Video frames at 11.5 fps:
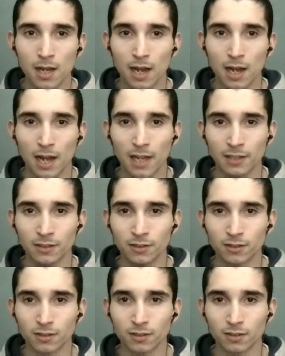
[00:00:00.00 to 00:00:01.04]
And
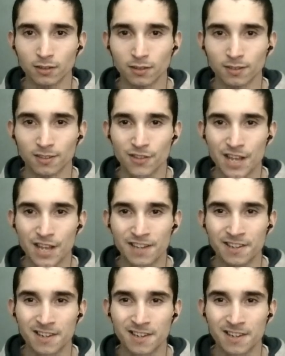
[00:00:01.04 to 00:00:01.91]
then